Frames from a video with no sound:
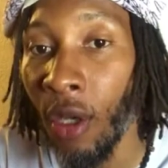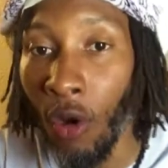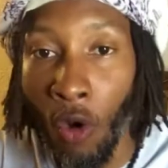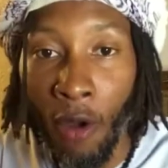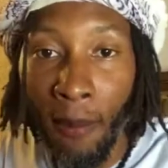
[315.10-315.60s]

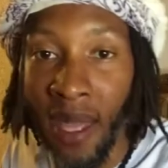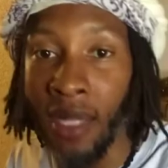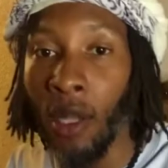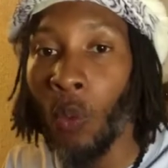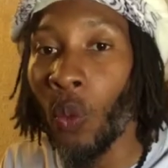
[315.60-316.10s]
on
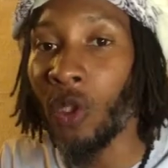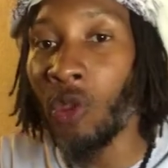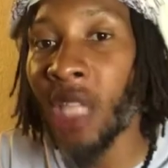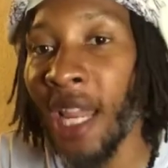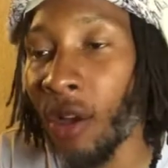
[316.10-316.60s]
men. When you
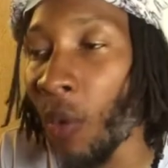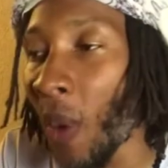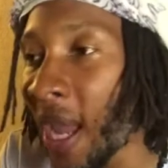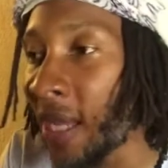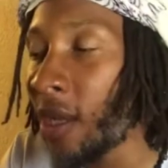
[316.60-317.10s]
take
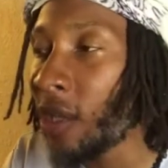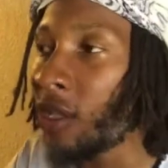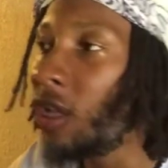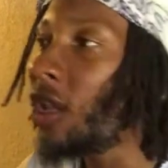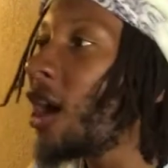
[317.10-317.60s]
away
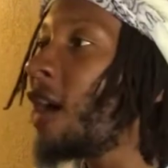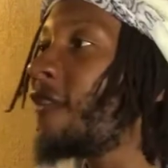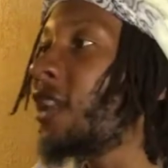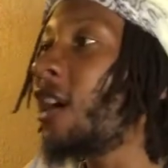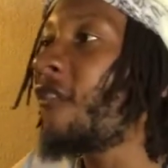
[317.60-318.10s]
the love
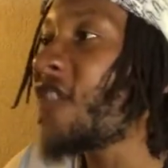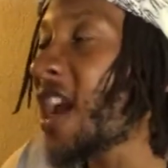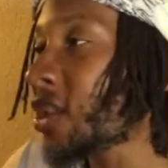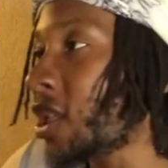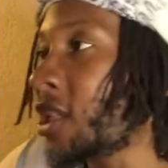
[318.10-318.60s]
and the
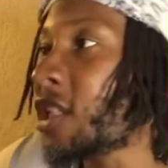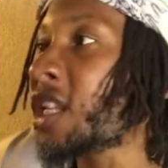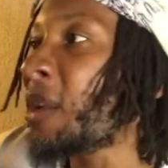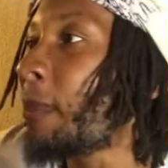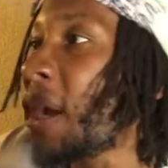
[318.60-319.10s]
affection and the
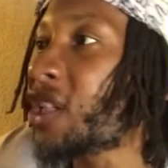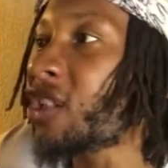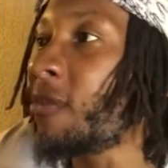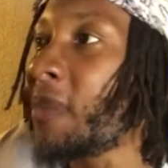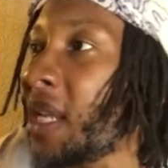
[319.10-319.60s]
celebration
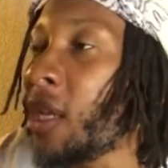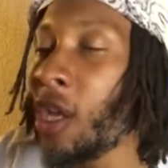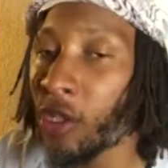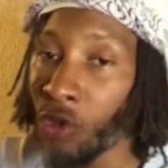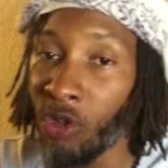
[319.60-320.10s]
of men,
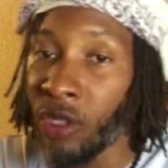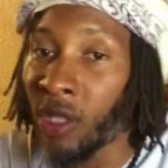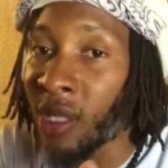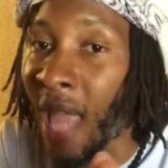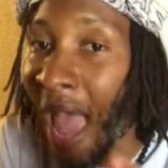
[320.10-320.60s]
you
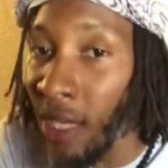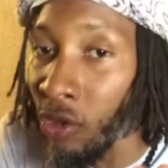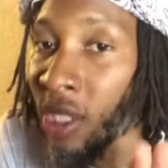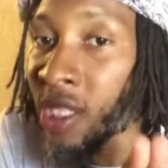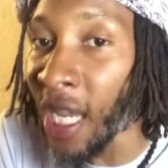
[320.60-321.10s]

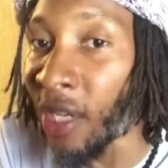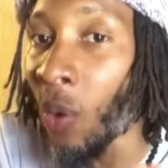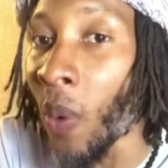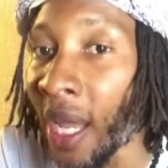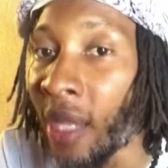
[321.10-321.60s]
actually take
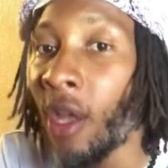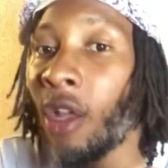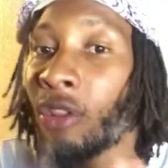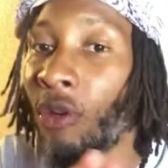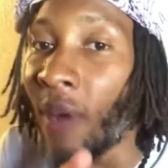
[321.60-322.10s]
away
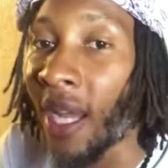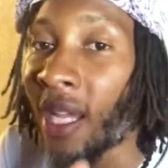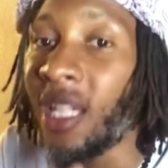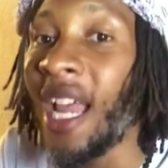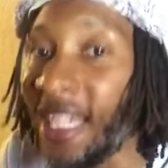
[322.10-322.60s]
the
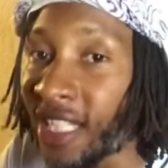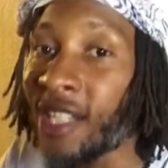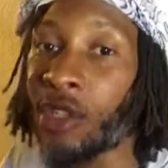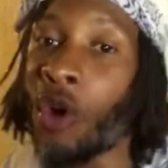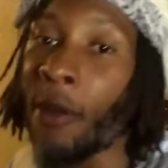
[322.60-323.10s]

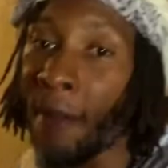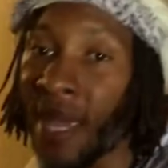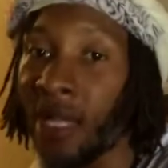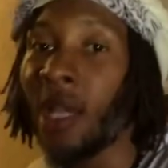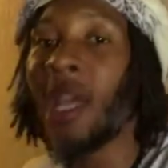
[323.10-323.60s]
regulations on
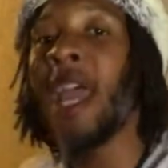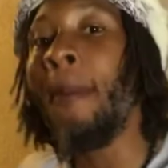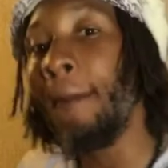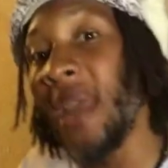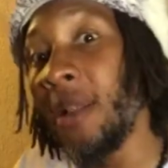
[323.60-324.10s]
men,
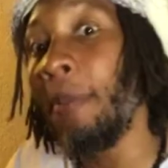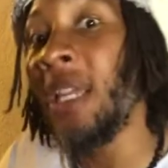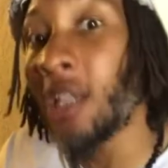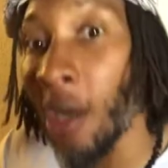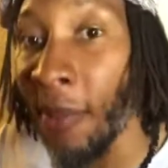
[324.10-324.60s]
and men
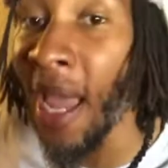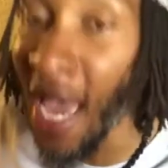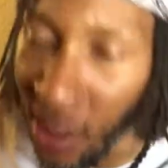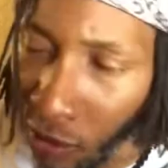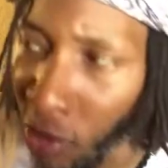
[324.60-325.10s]
become
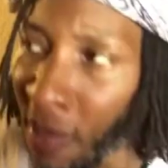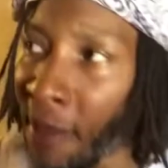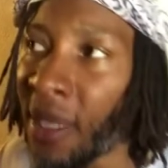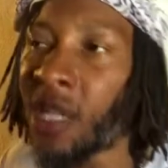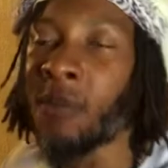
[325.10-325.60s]
animals. Men
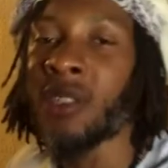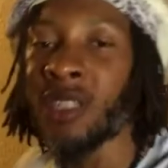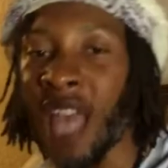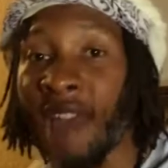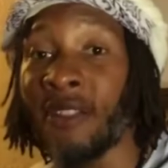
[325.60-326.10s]
become
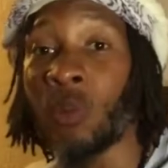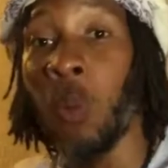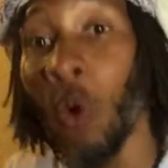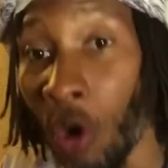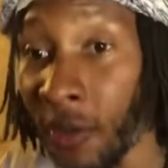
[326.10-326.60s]
savage
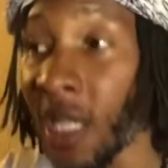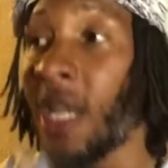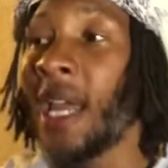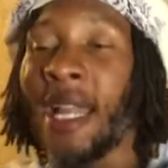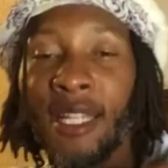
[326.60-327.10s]
wolves,
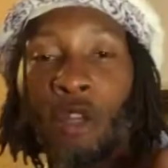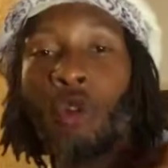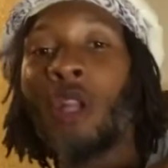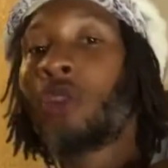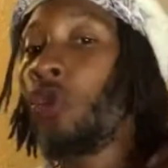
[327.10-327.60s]
and they're
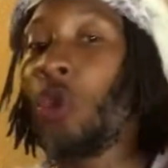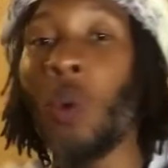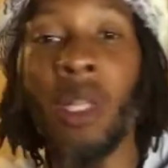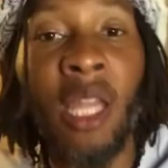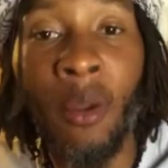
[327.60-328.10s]
going to do
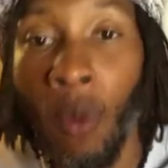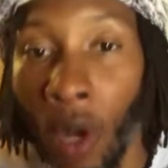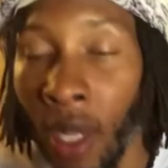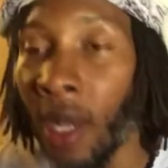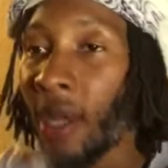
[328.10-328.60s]
what they
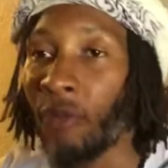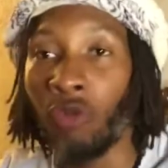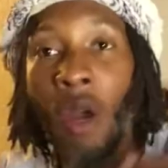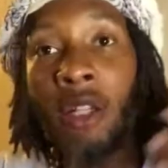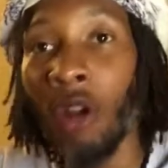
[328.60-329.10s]
want,
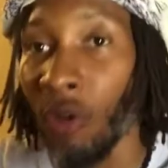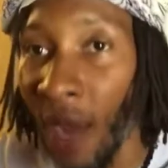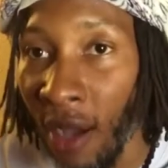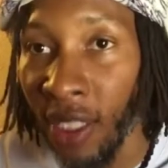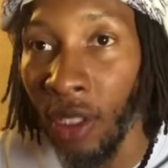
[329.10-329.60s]
run
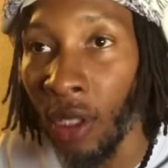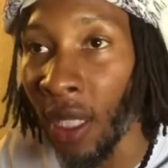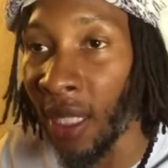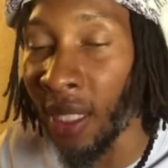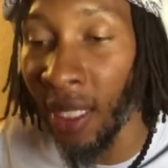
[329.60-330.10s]
around
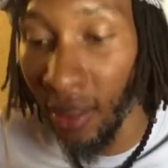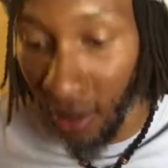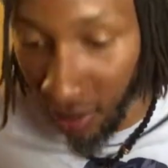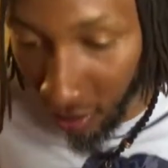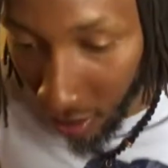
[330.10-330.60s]

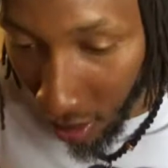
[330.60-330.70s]
and